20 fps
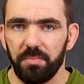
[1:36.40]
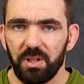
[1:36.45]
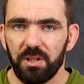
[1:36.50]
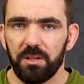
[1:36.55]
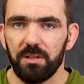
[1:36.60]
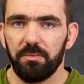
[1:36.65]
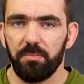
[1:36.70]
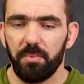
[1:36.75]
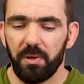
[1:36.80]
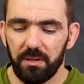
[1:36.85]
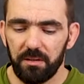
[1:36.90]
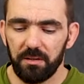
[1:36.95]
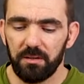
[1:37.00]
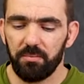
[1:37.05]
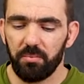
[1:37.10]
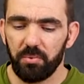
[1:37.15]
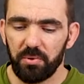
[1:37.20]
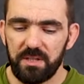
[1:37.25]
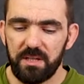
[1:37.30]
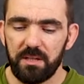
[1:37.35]
little by
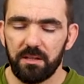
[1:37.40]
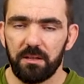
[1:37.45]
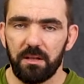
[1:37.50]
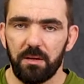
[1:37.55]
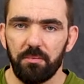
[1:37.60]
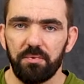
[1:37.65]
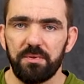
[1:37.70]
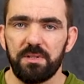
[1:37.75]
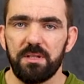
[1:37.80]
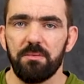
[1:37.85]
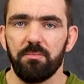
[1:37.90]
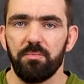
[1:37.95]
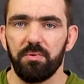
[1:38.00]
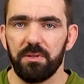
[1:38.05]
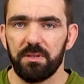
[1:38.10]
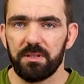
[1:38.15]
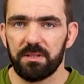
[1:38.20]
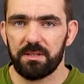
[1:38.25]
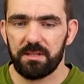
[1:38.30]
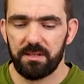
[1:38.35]
little,
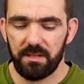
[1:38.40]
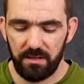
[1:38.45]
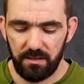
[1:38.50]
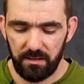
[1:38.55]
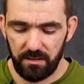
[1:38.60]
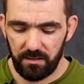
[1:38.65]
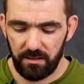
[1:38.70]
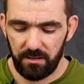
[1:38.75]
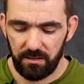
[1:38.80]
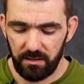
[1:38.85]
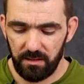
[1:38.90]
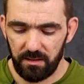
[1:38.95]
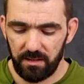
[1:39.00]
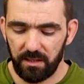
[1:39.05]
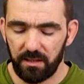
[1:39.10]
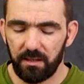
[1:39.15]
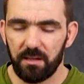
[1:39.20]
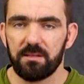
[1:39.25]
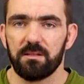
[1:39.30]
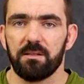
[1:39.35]
until all the
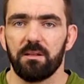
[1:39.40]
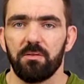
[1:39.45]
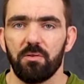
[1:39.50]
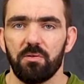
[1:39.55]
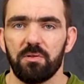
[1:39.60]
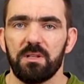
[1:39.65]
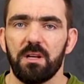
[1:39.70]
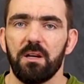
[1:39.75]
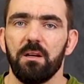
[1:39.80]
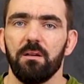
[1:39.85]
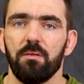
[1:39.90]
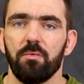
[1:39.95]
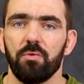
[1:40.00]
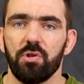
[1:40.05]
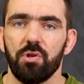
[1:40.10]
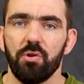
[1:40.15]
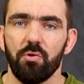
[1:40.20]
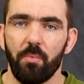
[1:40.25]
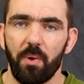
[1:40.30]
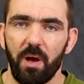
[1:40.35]
sugar is
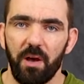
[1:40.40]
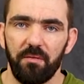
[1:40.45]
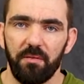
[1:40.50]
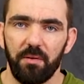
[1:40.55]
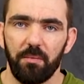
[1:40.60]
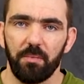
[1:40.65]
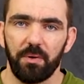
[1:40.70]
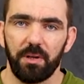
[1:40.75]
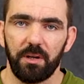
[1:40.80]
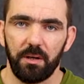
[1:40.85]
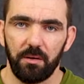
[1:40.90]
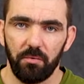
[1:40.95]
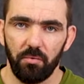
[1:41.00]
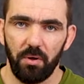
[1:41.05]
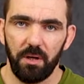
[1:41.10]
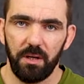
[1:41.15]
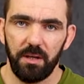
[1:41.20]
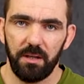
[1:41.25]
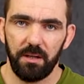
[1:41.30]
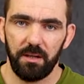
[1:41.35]
integrated and we have
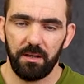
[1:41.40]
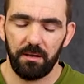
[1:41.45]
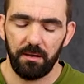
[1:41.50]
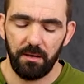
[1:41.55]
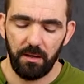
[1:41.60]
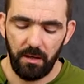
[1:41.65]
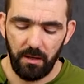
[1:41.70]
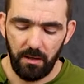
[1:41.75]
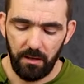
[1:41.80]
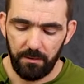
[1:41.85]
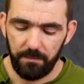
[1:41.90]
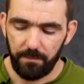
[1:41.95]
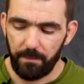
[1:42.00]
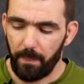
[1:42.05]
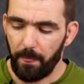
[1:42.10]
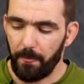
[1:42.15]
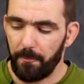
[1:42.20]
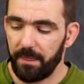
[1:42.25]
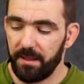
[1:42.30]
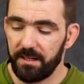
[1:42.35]
no more sugar
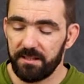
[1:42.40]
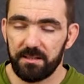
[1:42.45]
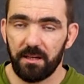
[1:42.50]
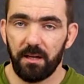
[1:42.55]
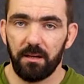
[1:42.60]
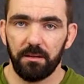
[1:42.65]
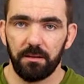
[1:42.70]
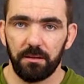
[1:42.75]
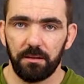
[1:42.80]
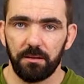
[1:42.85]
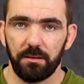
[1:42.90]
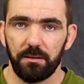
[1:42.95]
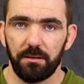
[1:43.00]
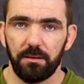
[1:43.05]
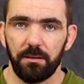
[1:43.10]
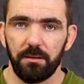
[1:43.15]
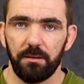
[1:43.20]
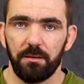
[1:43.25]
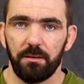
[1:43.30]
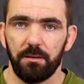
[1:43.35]
granules in
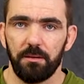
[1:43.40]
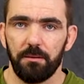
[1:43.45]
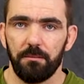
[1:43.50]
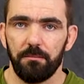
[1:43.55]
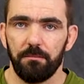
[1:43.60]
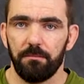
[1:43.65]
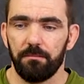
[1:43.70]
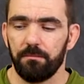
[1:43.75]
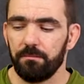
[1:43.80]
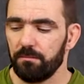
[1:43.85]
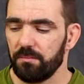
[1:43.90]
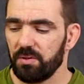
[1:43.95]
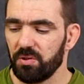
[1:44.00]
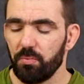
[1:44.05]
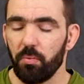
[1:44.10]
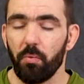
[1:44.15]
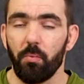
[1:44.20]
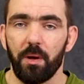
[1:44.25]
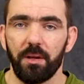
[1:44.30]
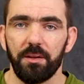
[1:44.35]
the egg whites
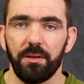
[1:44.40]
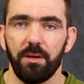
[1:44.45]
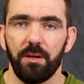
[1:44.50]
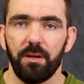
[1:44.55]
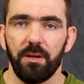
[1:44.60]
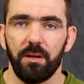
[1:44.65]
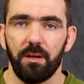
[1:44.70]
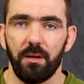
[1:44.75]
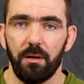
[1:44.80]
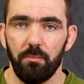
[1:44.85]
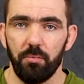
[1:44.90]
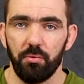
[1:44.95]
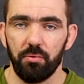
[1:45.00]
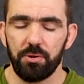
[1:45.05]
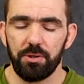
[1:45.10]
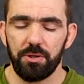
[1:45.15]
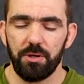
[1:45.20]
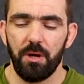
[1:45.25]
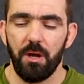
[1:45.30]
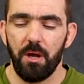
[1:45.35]
foam,
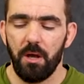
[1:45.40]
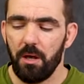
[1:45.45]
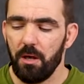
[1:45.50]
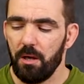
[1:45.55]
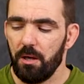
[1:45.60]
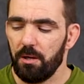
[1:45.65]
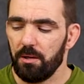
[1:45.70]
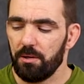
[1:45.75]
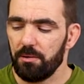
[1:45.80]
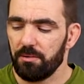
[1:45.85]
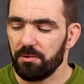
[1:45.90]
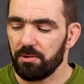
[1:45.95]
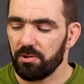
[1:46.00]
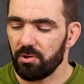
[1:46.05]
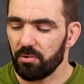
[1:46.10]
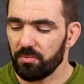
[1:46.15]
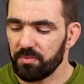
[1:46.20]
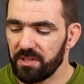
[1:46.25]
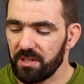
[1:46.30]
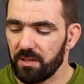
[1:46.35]
and we get
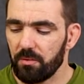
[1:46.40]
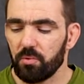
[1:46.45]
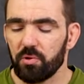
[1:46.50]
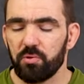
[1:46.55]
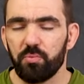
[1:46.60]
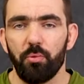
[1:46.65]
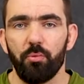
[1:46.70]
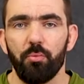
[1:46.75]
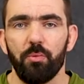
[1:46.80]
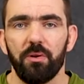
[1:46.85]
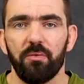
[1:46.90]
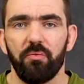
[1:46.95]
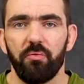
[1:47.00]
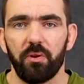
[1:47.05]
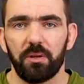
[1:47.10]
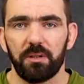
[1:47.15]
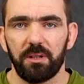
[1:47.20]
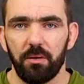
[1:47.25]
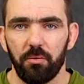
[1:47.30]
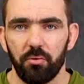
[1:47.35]
a shiny
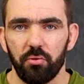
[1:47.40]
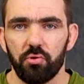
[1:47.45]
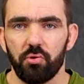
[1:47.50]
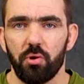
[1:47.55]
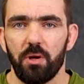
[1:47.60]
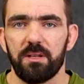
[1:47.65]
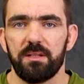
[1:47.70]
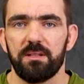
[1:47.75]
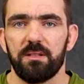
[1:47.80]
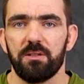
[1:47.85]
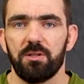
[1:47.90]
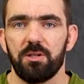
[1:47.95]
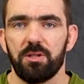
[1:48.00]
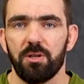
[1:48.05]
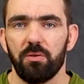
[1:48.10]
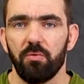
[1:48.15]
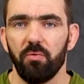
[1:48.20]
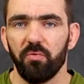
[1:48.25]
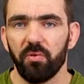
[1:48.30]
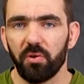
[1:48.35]
foam that has
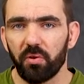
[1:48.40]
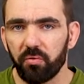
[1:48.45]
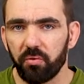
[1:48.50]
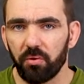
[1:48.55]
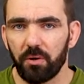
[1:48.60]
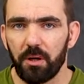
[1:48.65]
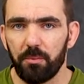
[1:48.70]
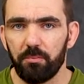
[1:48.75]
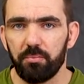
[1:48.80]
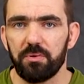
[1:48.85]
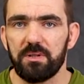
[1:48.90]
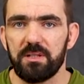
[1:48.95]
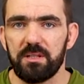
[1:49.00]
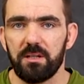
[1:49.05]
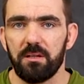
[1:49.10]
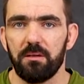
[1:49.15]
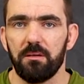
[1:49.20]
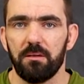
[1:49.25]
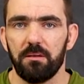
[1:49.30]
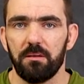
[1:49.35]
soft
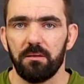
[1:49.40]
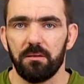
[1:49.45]
peaks.